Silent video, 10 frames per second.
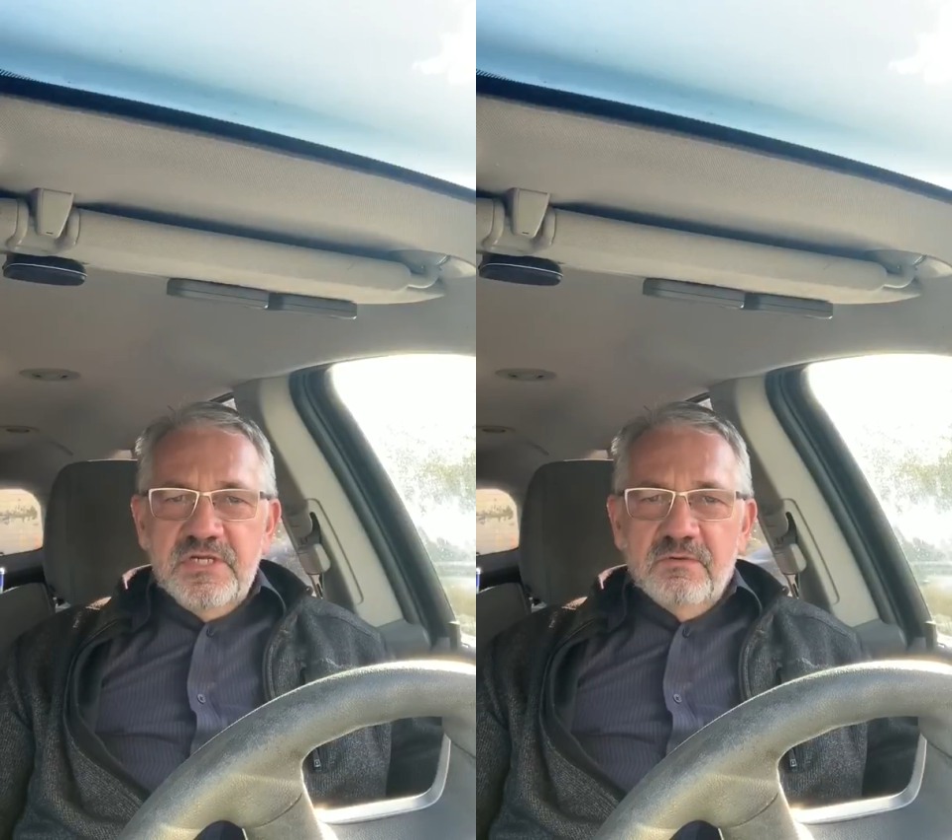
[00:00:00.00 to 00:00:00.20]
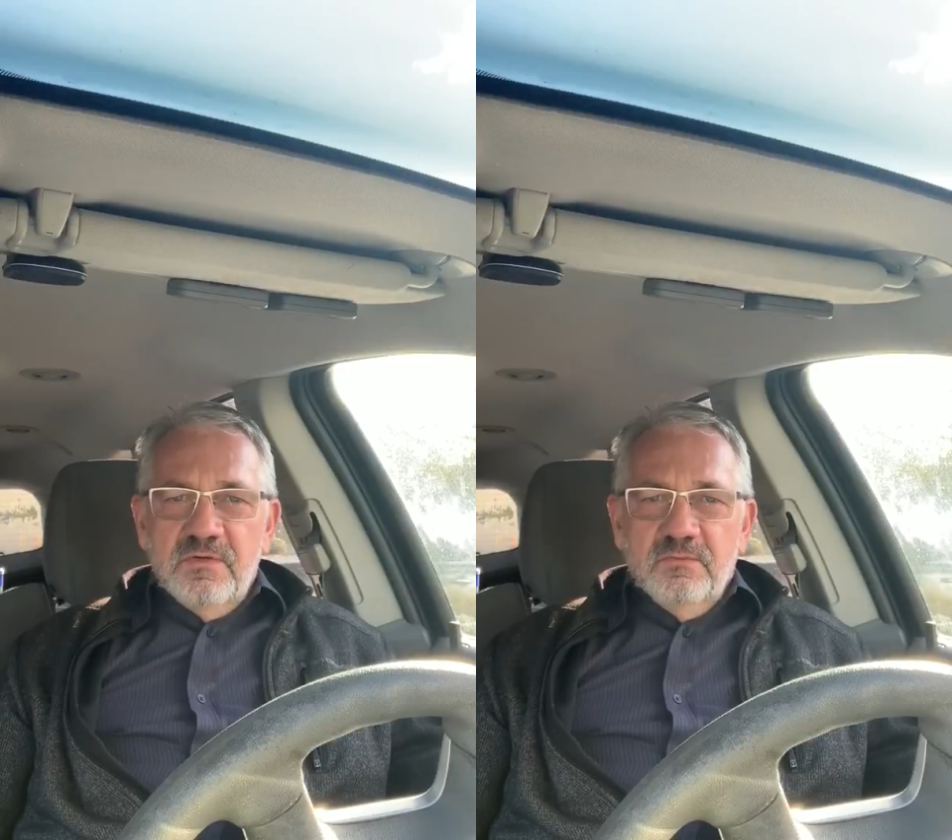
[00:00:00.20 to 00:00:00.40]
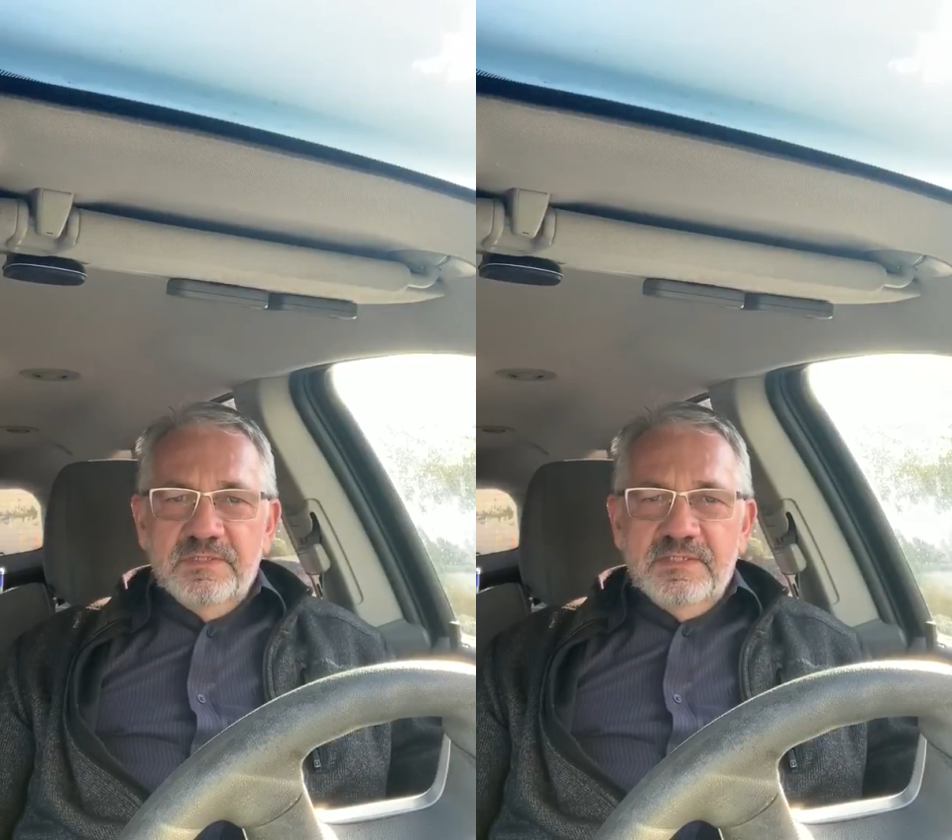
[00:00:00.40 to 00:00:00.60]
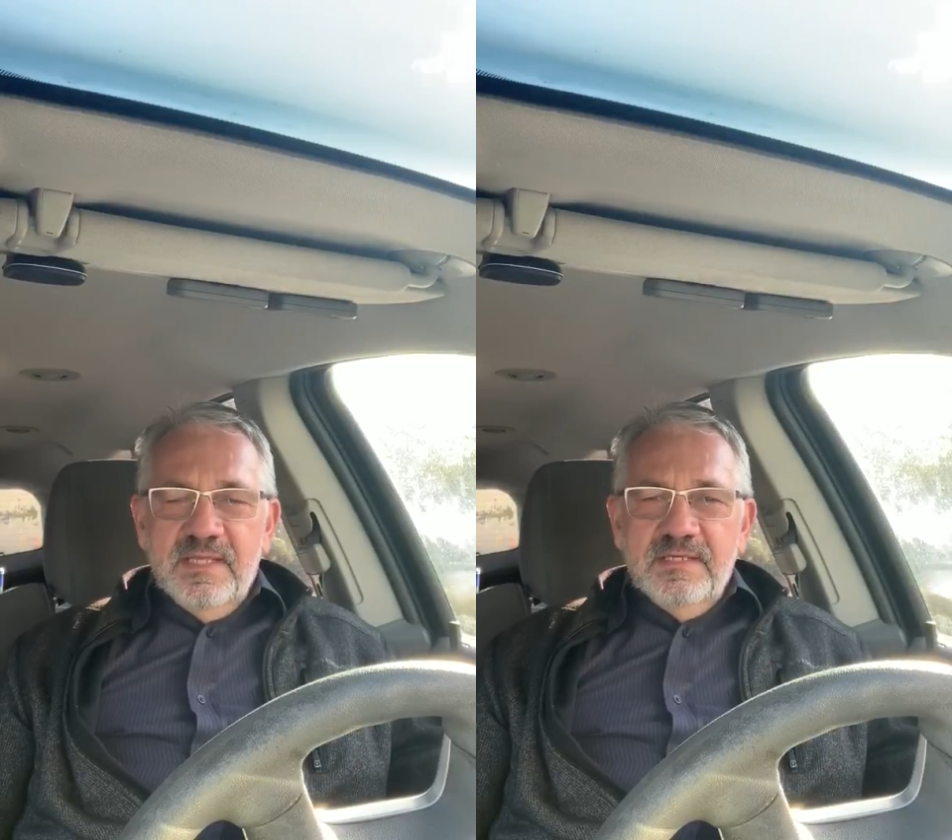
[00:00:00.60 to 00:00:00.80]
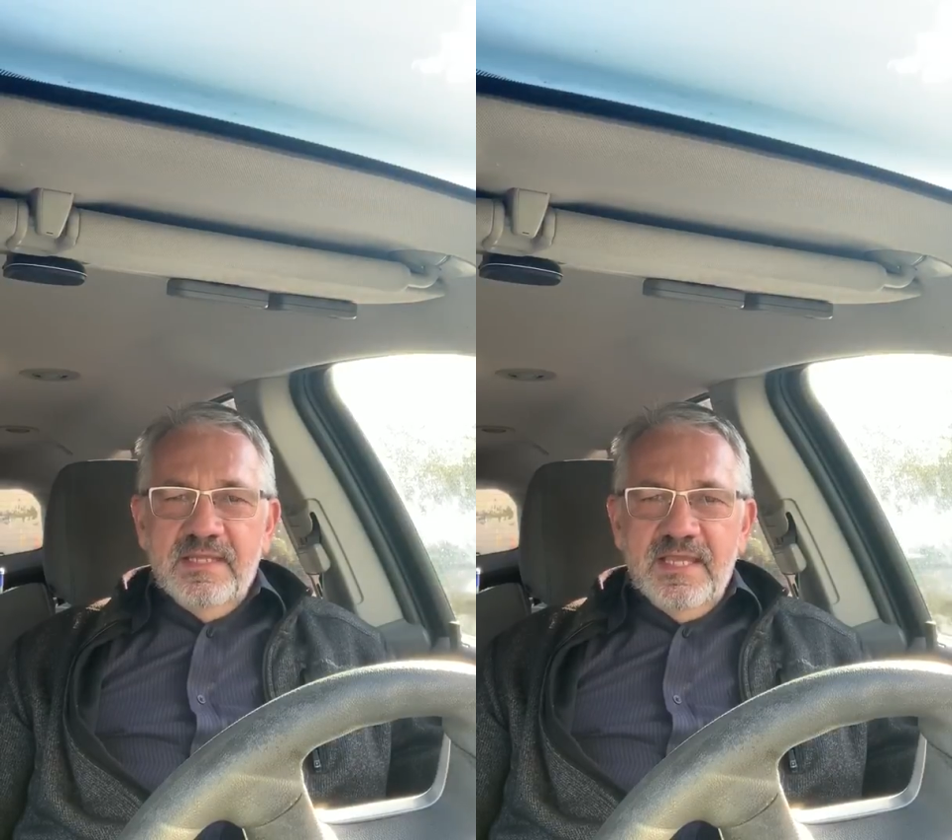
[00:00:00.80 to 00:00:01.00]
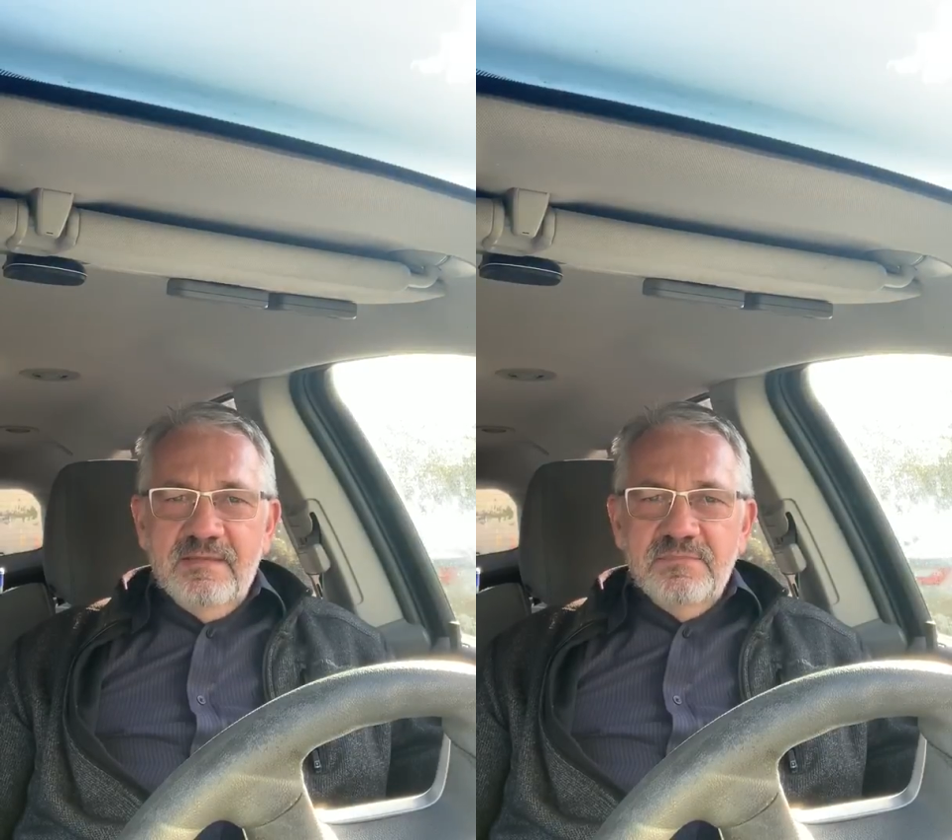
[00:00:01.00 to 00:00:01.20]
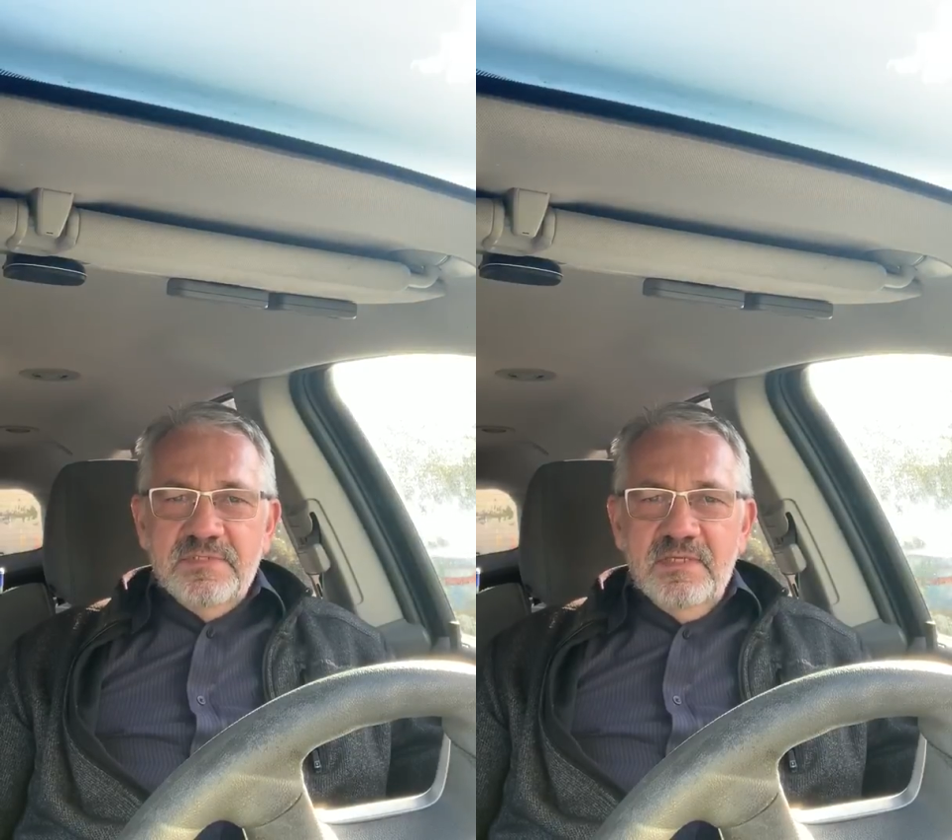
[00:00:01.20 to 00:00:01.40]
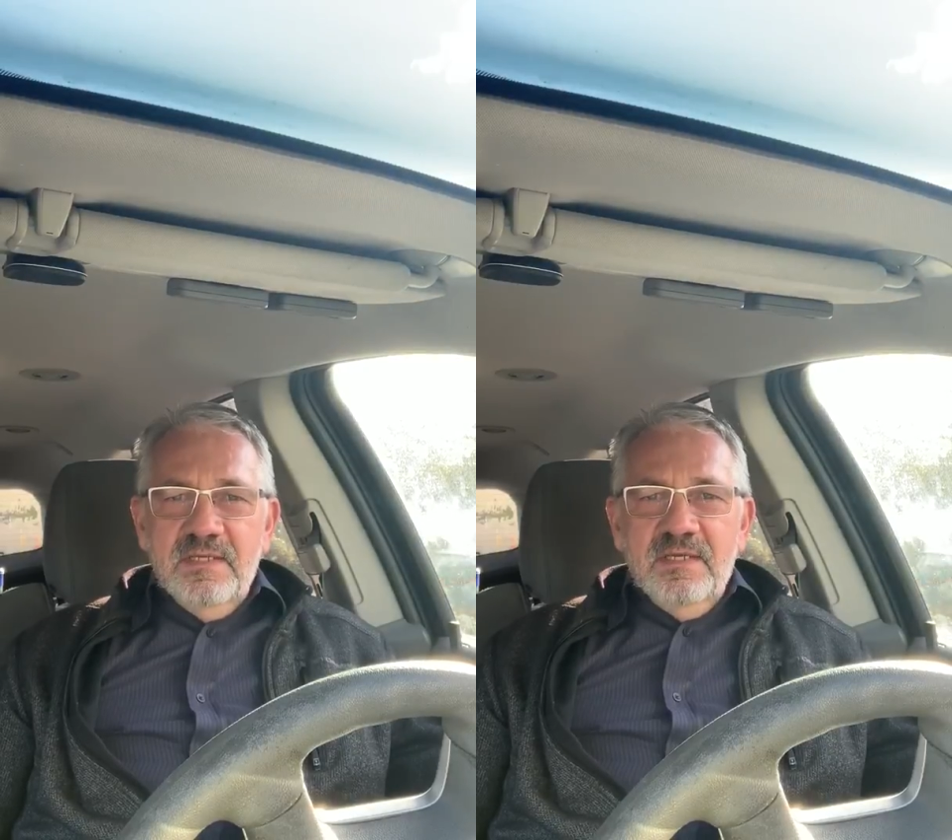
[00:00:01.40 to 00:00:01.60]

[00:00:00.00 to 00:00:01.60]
year in only 10 games.